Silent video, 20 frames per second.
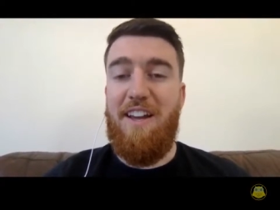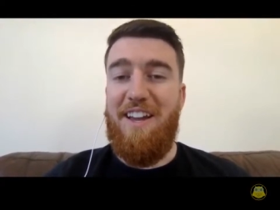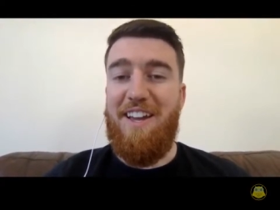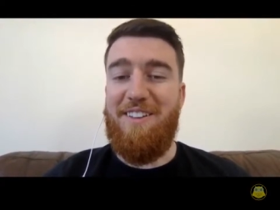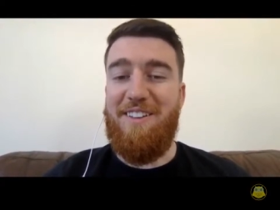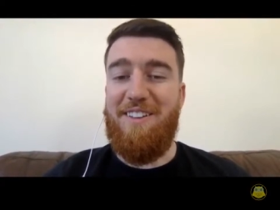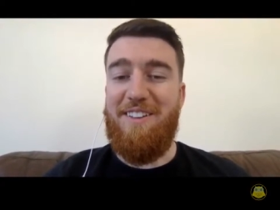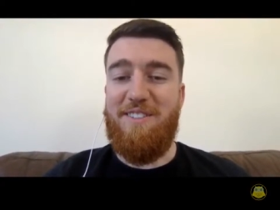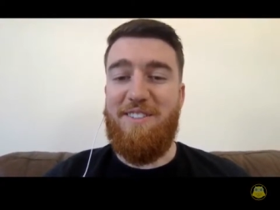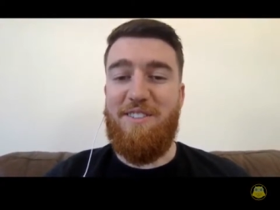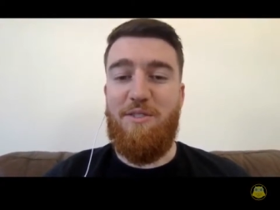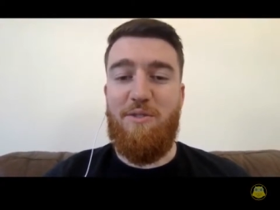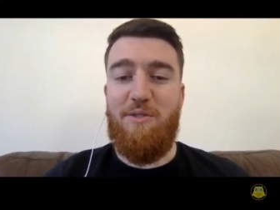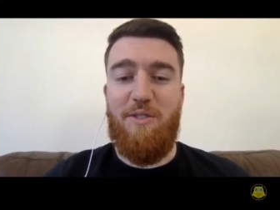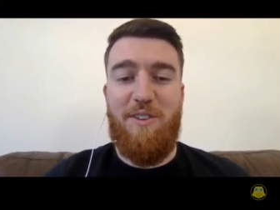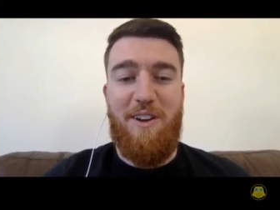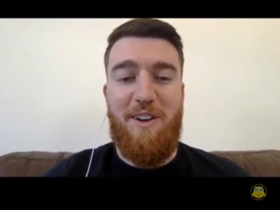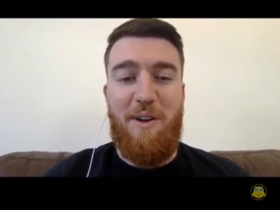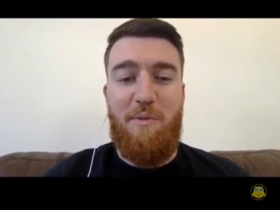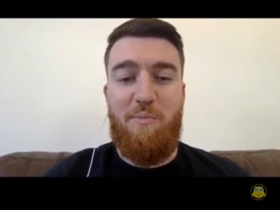Uh,
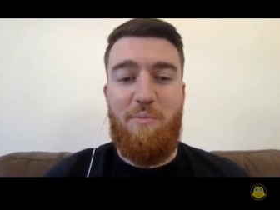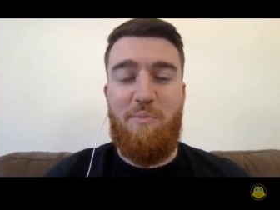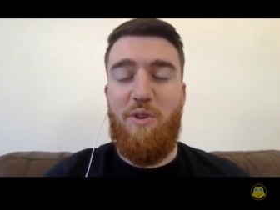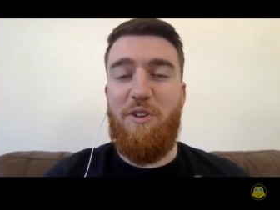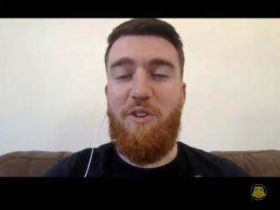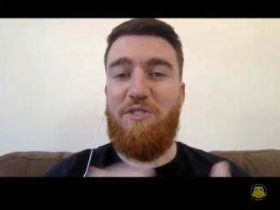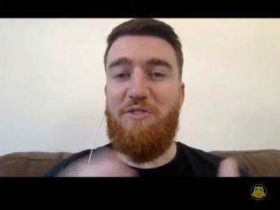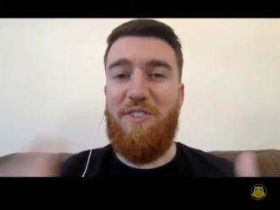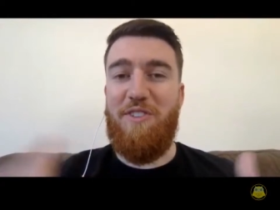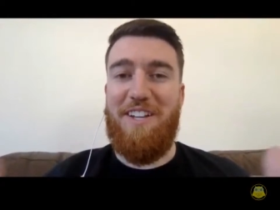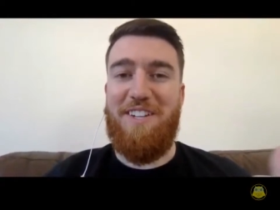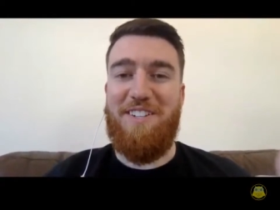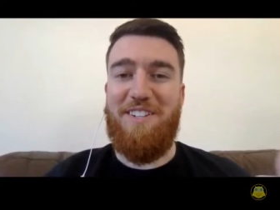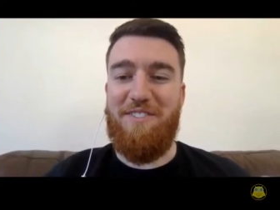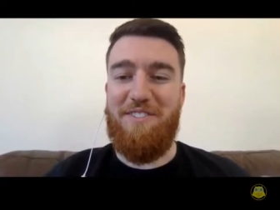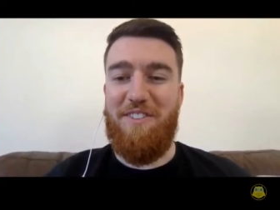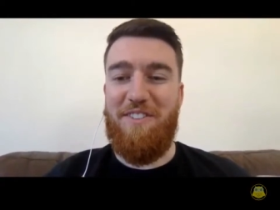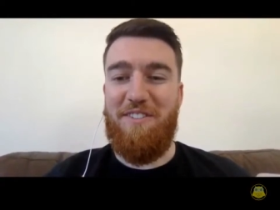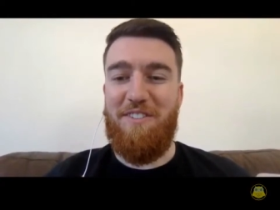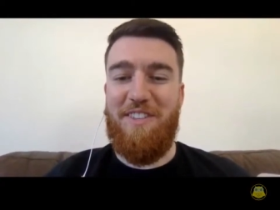so a broad range
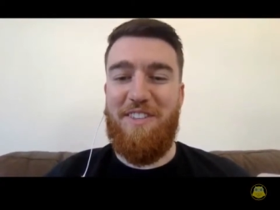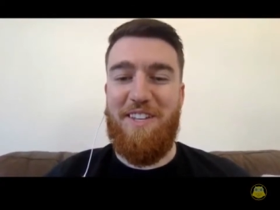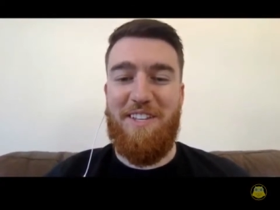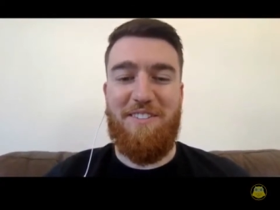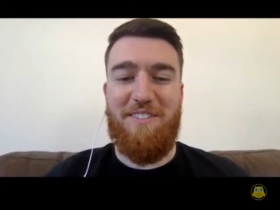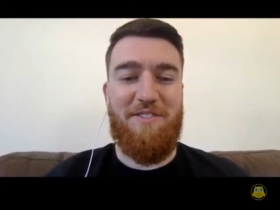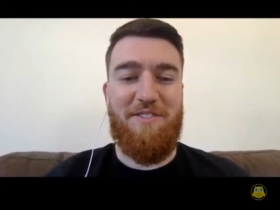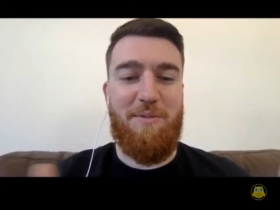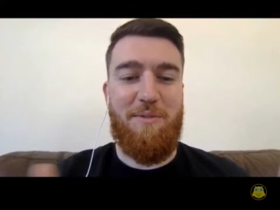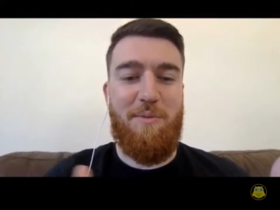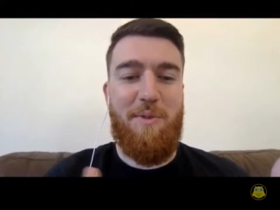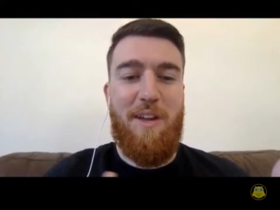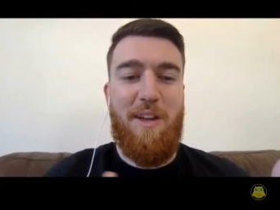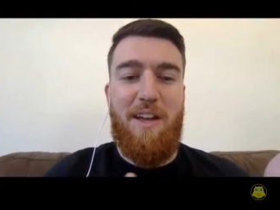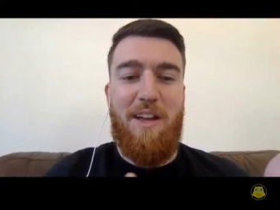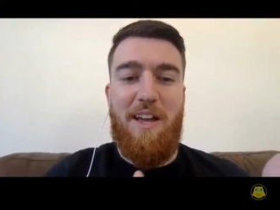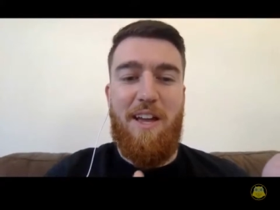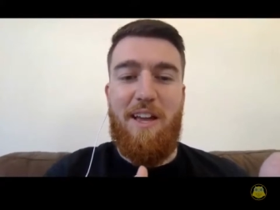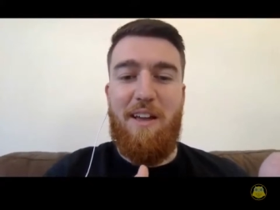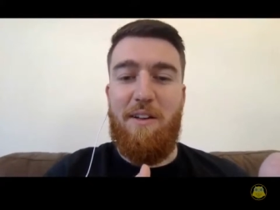of, of things from
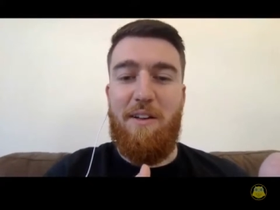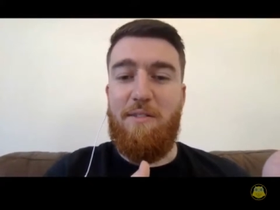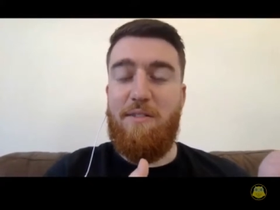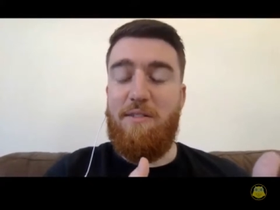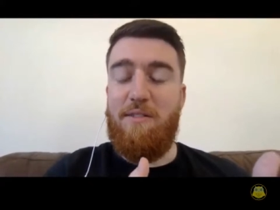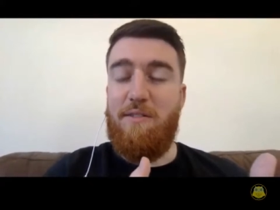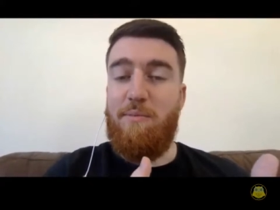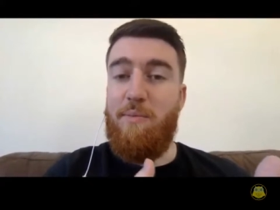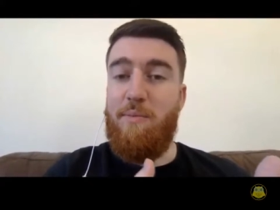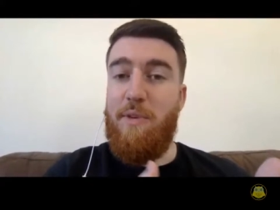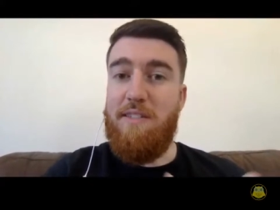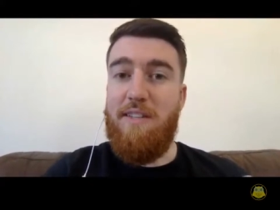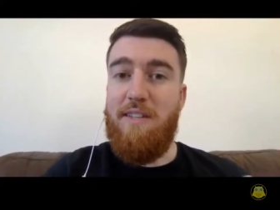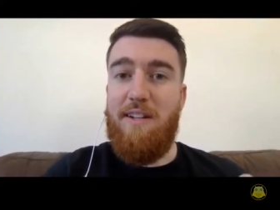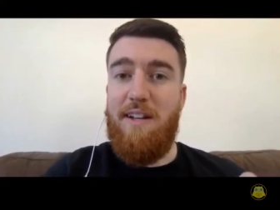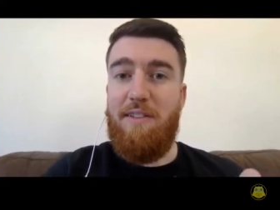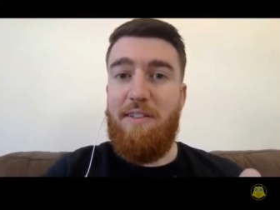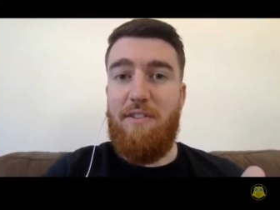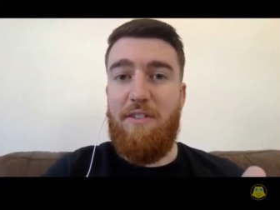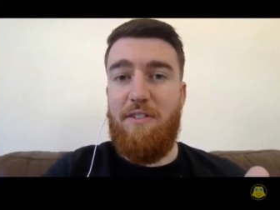uh, basic
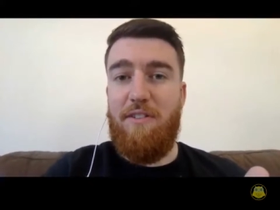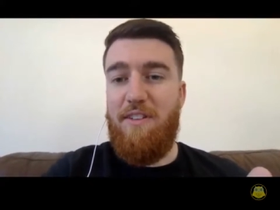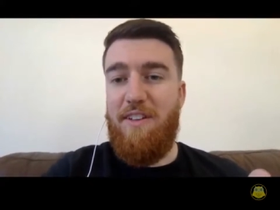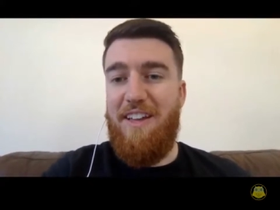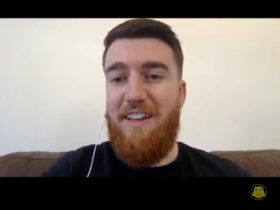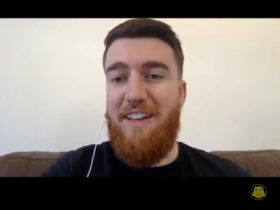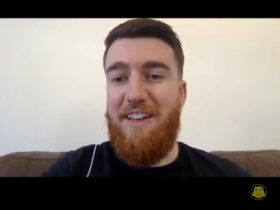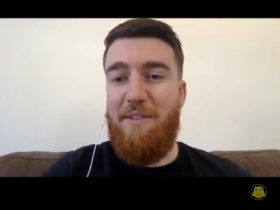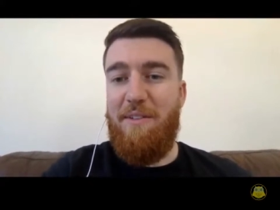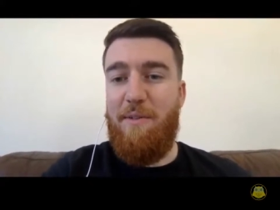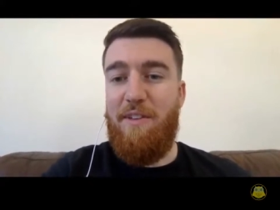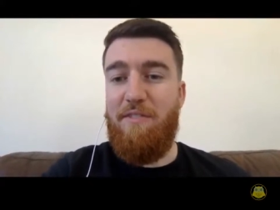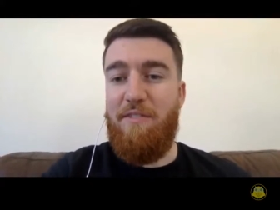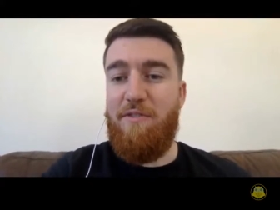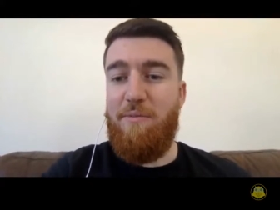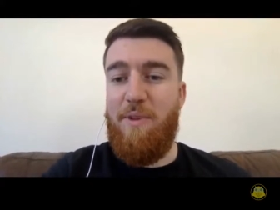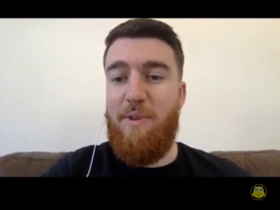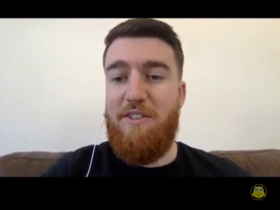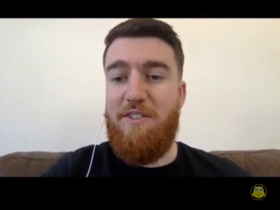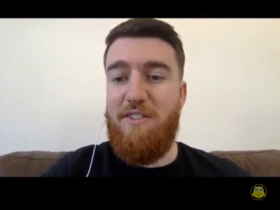level um,
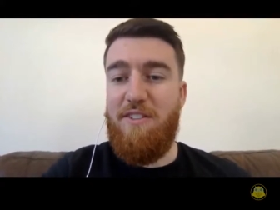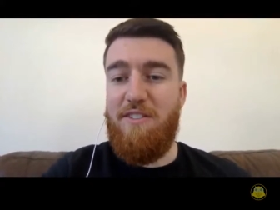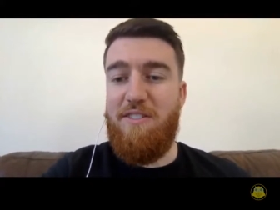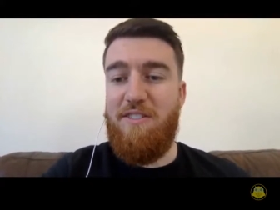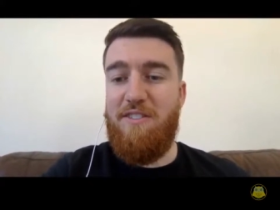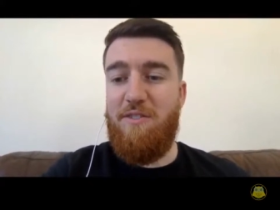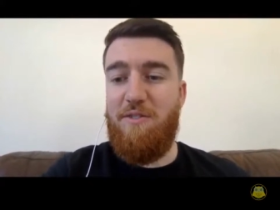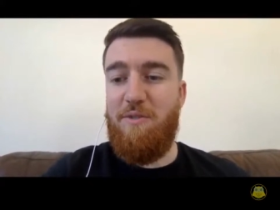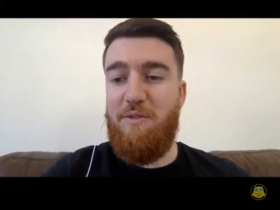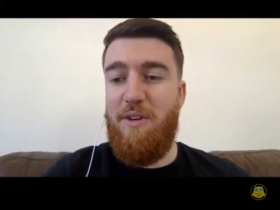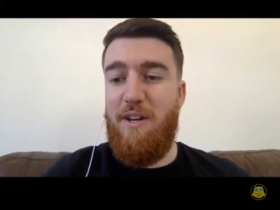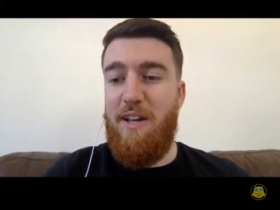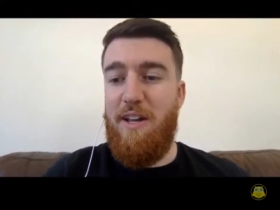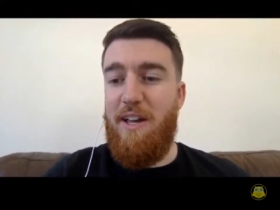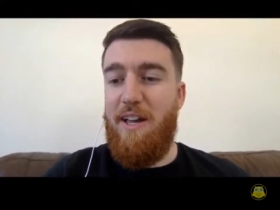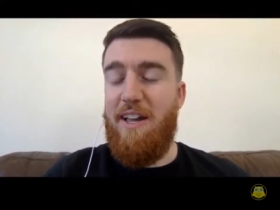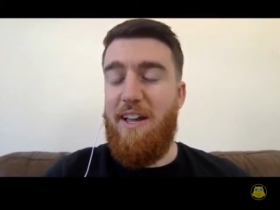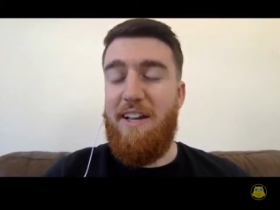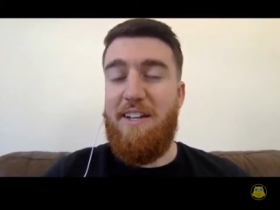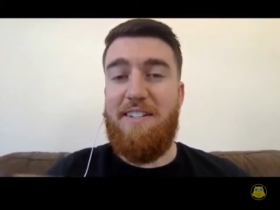information to
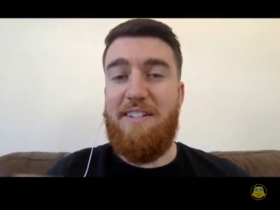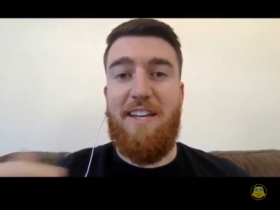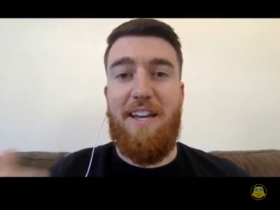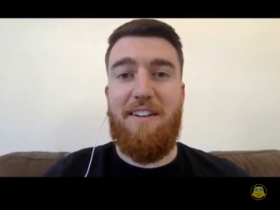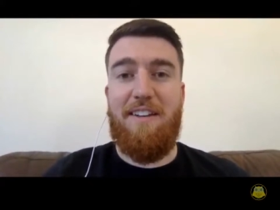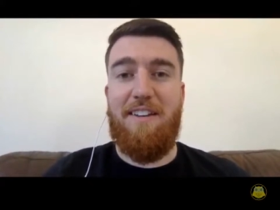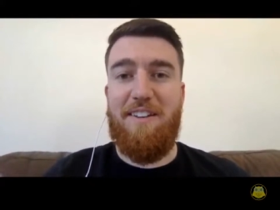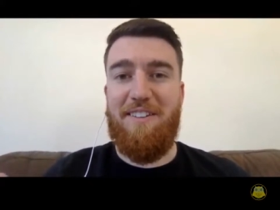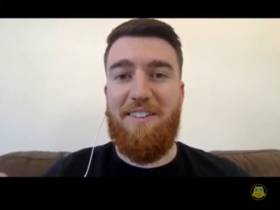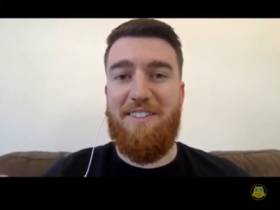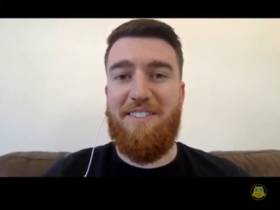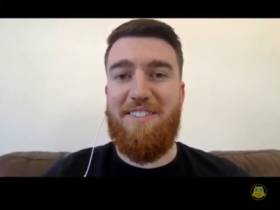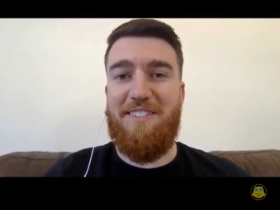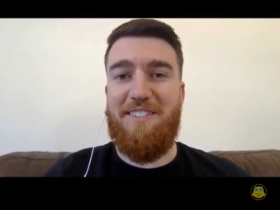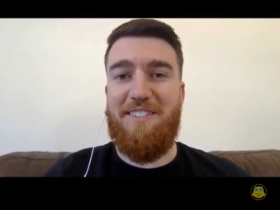uh, technical